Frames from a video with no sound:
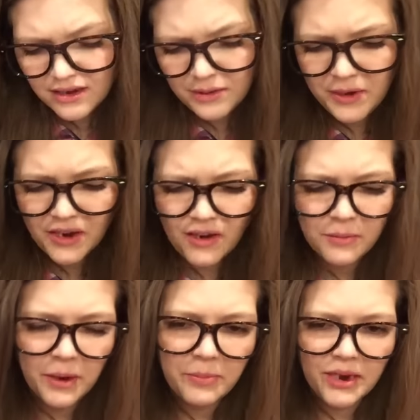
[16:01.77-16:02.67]
I'm not
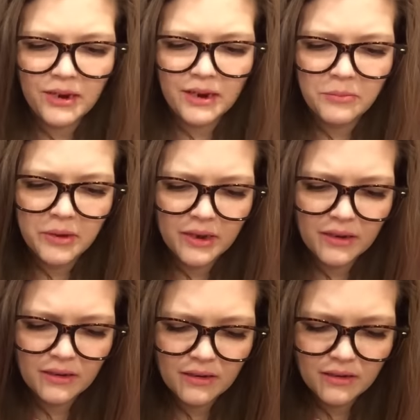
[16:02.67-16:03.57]
on my period,
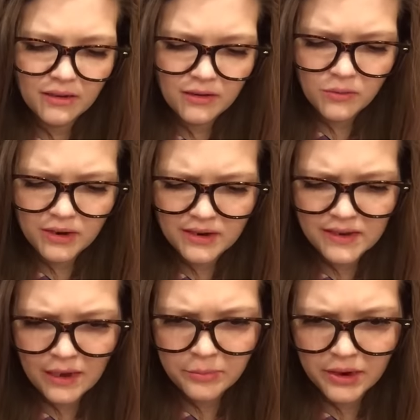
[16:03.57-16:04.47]
but what is
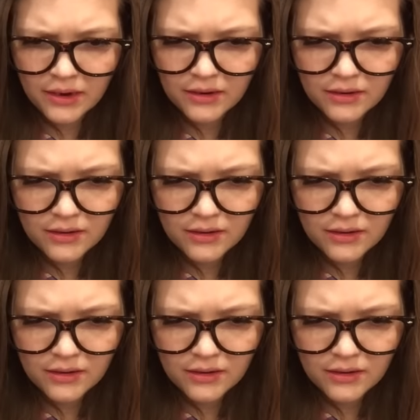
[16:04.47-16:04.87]
happening?